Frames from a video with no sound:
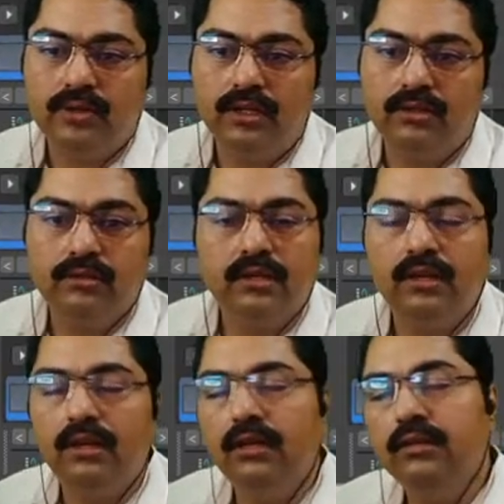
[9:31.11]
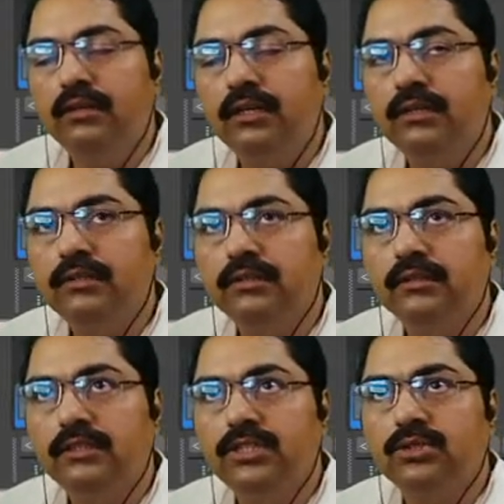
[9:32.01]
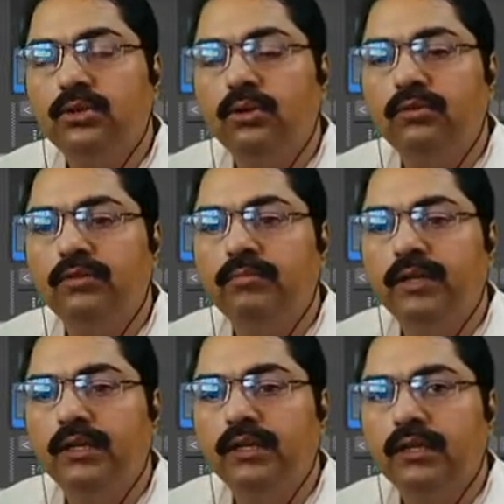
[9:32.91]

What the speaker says: you can learn it. Just go on with me.